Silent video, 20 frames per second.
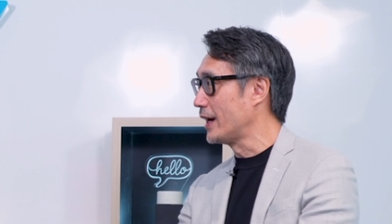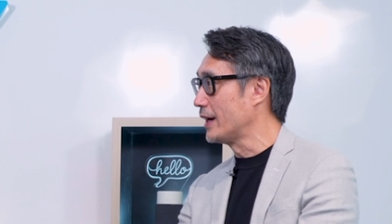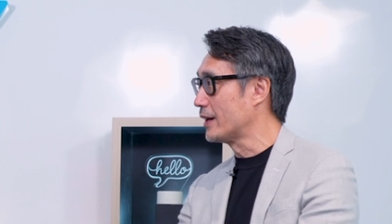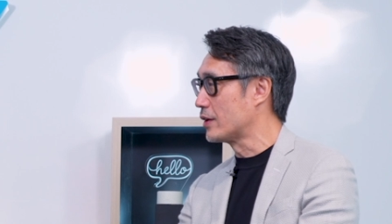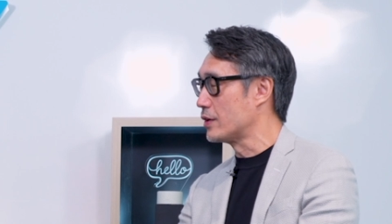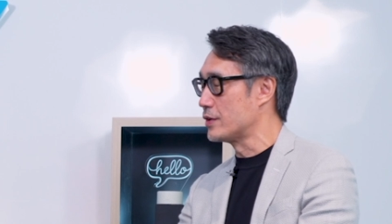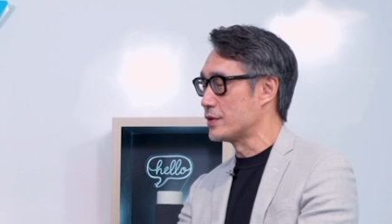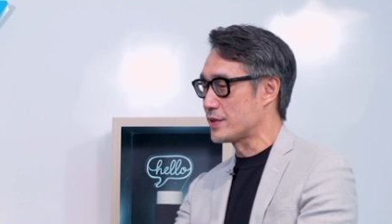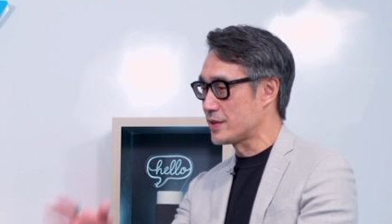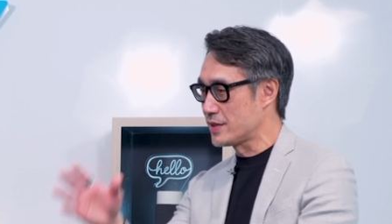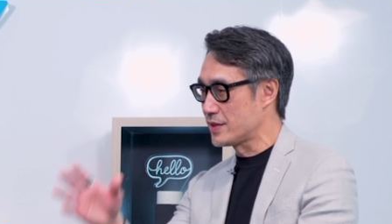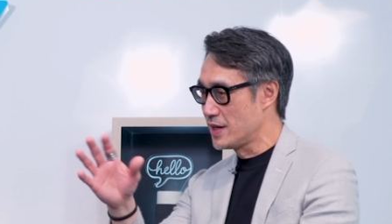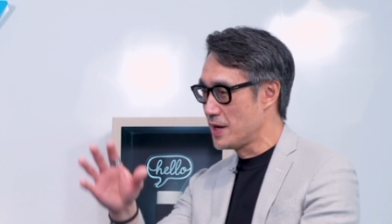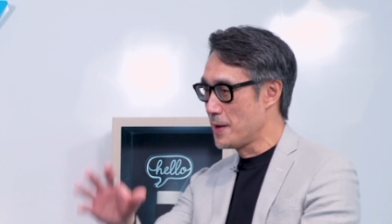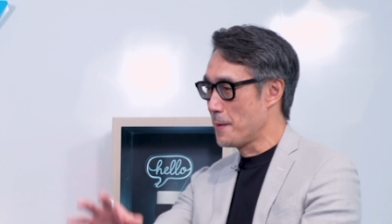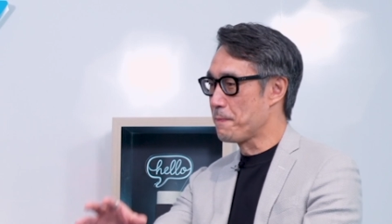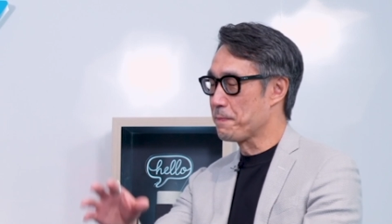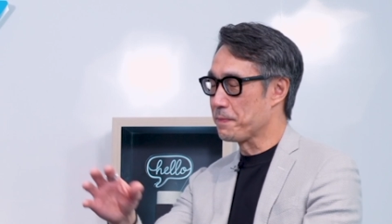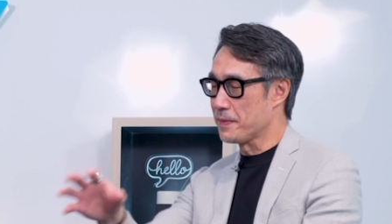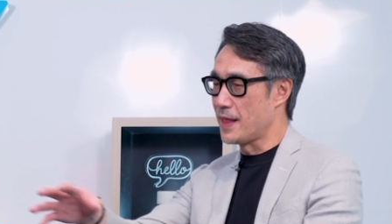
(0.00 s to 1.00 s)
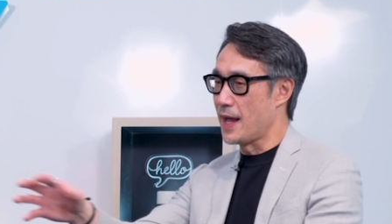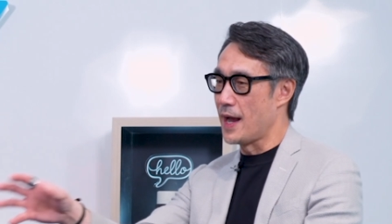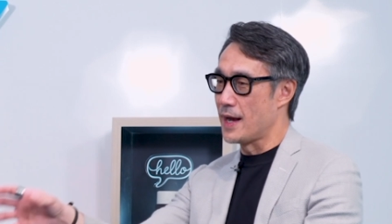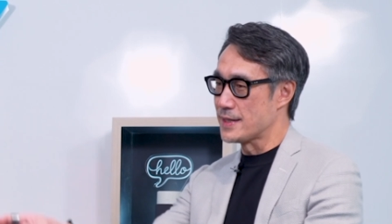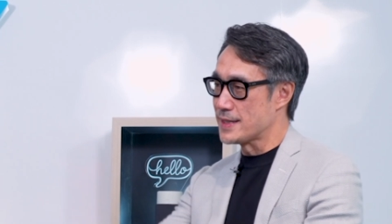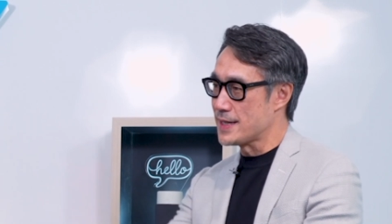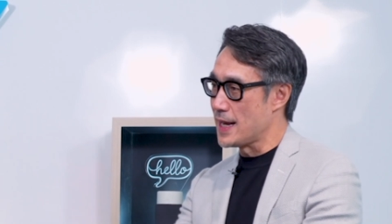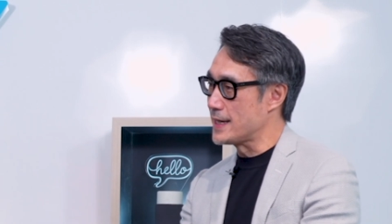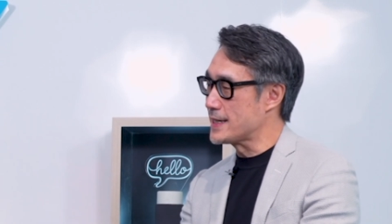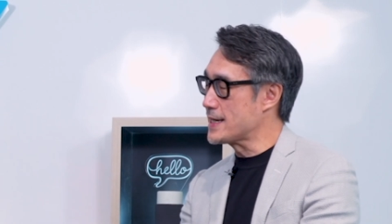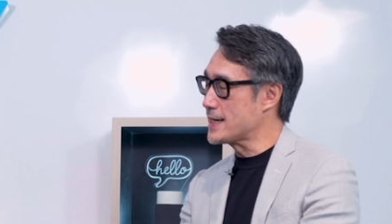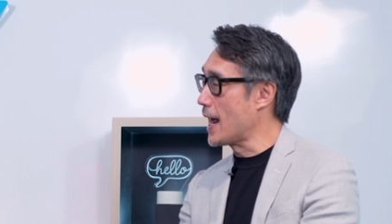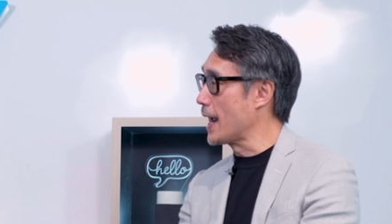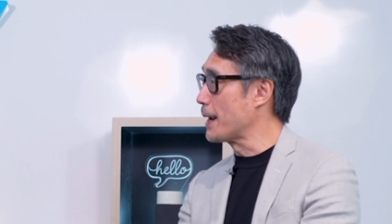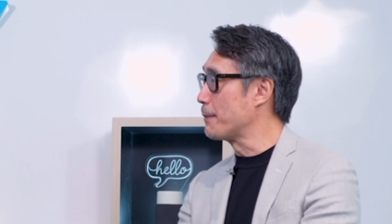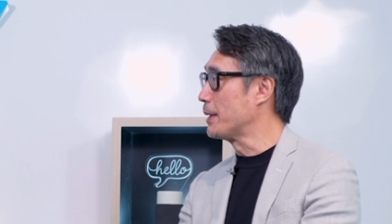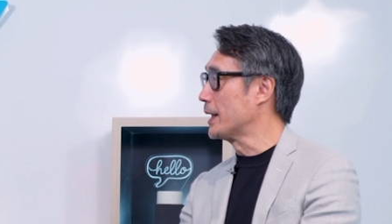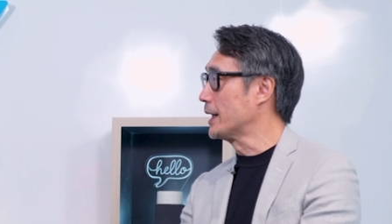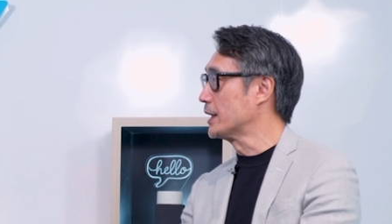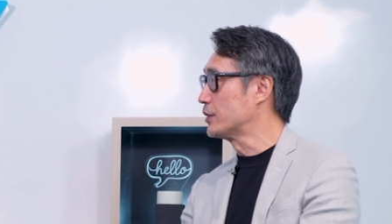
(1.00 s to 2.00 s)
Because there are set
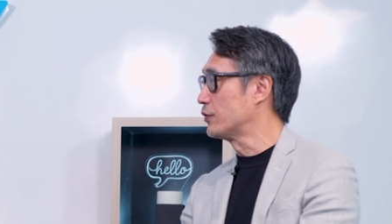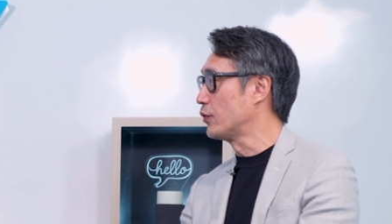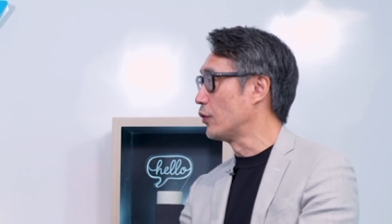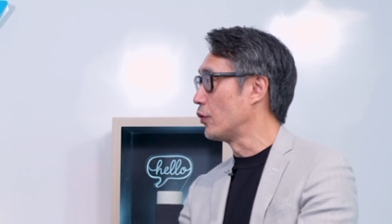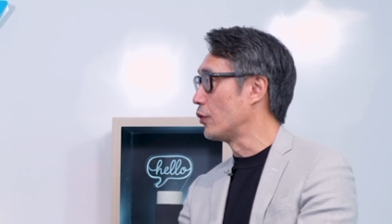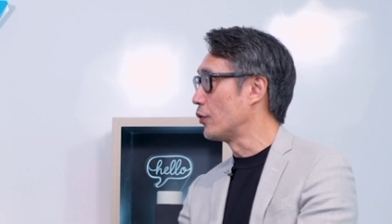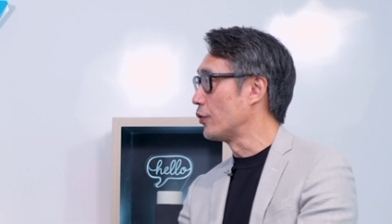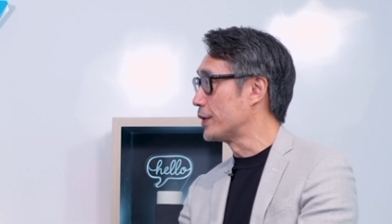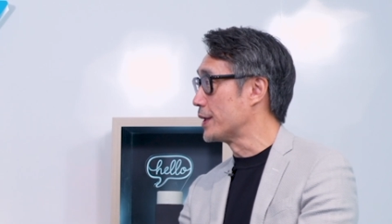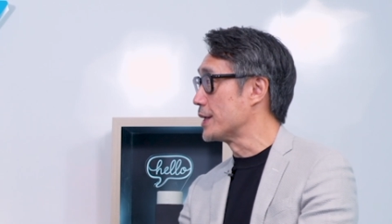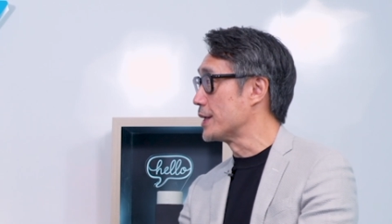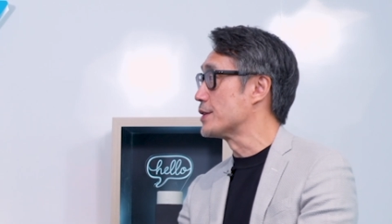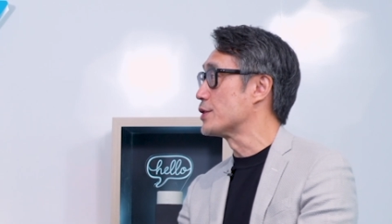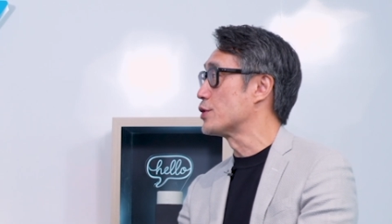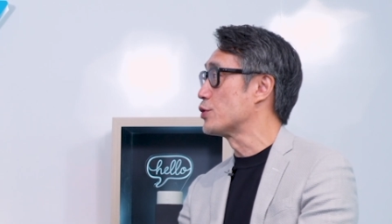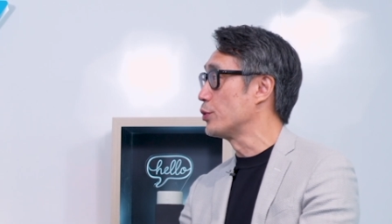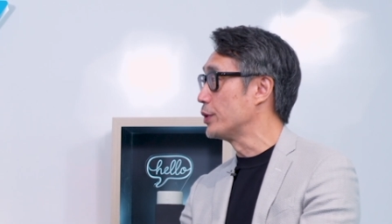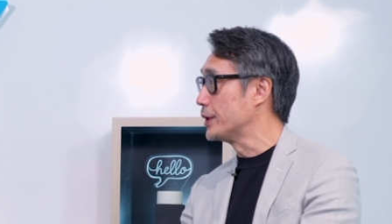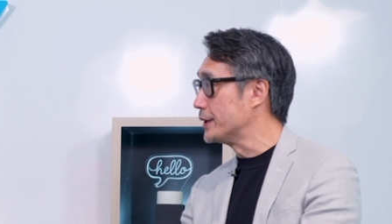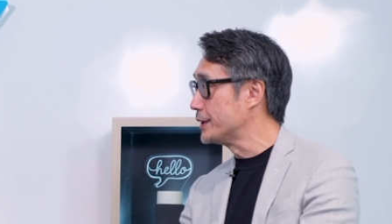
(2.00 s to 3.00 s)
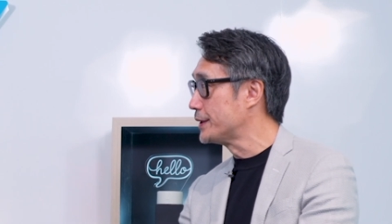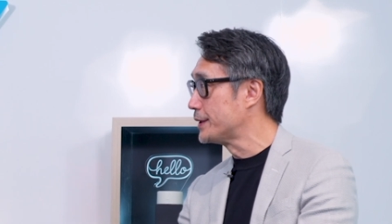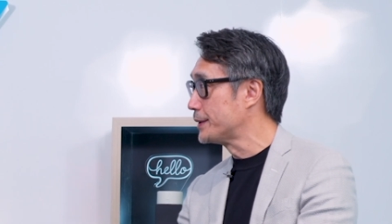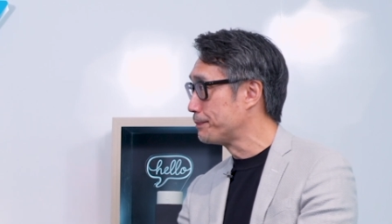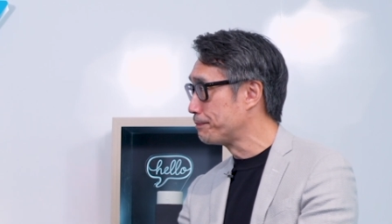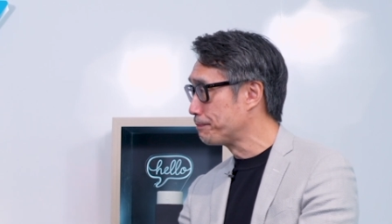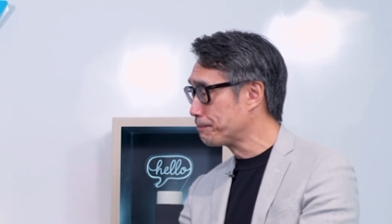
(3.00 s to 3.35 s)
timings for these tours.